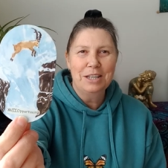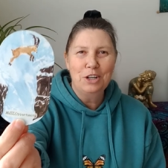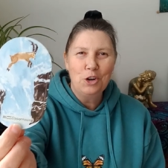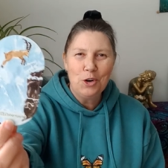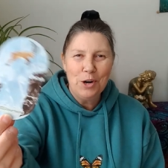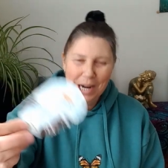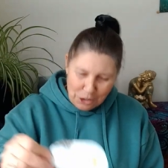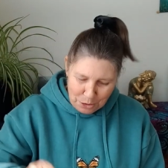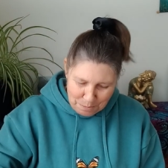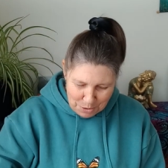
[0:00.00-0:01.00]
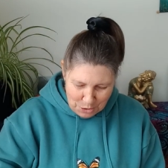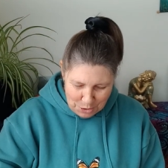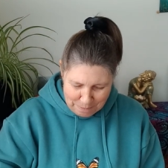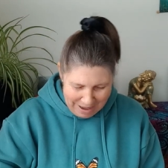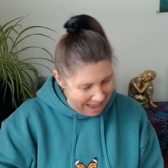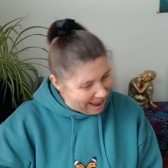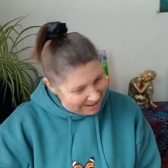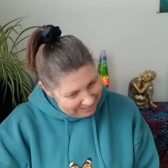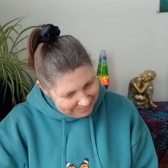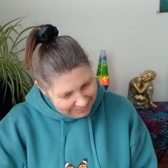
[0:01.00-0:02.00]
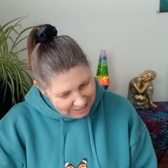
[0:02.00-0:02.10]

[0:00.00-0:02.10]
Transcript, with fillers: and crash and burn man